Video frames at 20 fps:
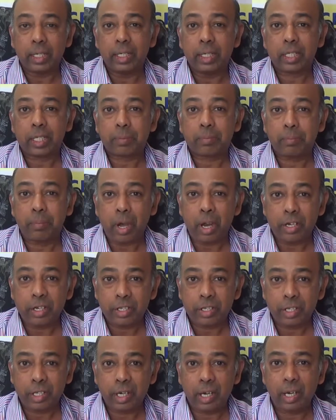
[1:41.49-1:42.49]
the
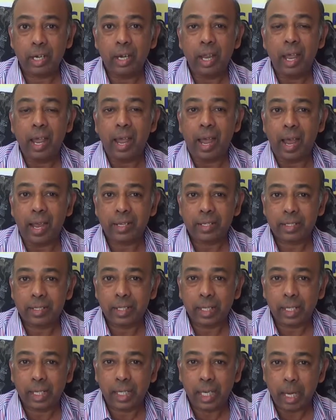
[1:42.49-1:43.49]
sponsor has
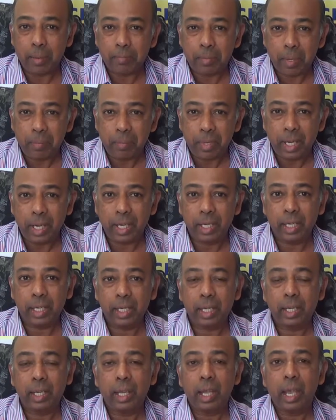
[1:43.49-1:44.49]
the
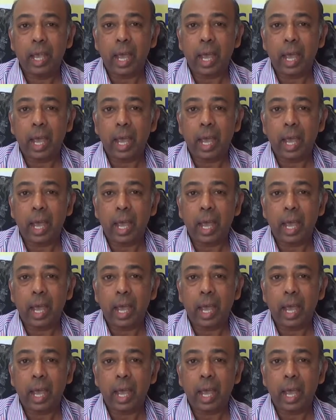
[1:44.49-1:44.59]
capability